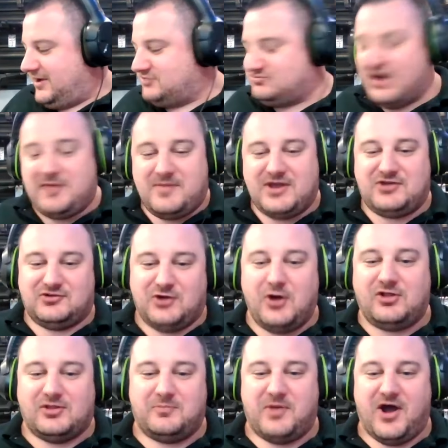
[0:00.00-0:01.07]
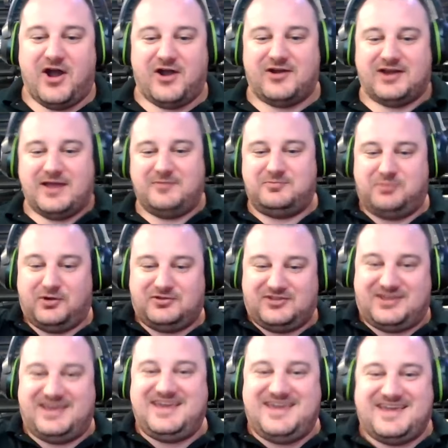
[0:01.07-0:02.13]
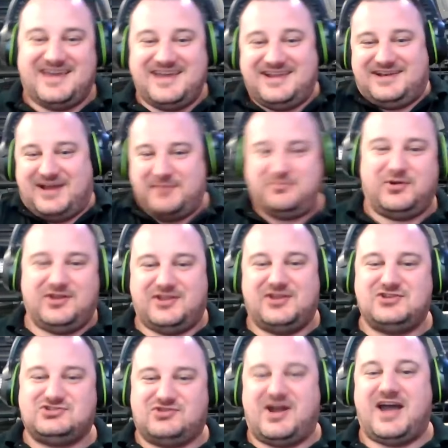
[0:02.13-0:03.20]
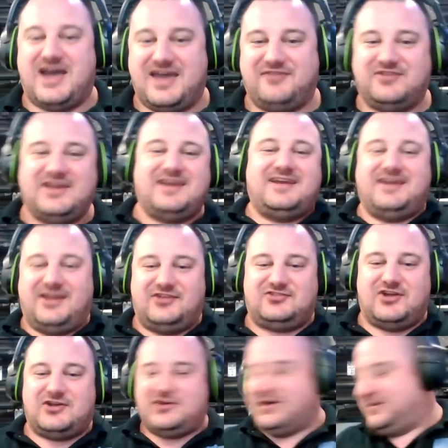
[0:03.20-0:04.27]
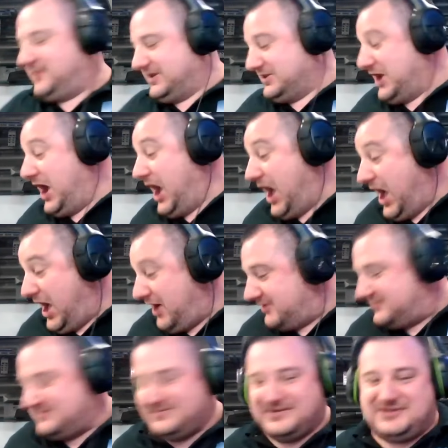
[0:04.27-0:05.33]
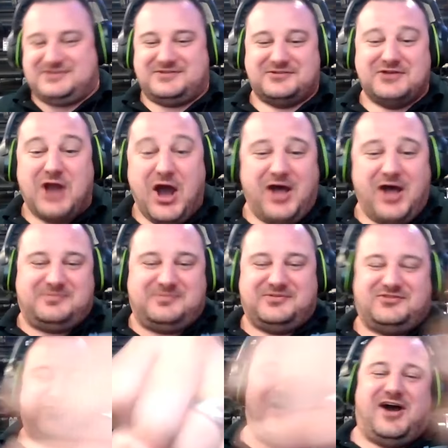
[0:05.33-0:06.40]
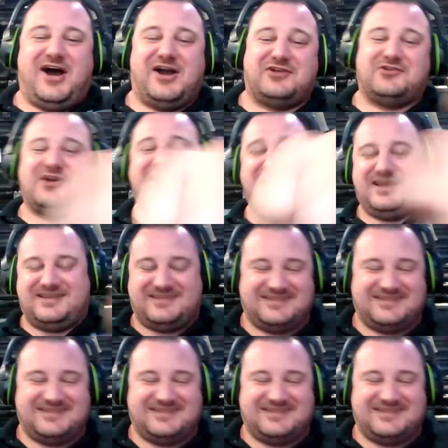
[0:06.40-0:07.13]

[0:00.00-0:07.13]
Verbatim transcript: I dropped my granola bar and I put the key in. And I put it in drive. I start going. I'm like, no, what? I'm so hungry.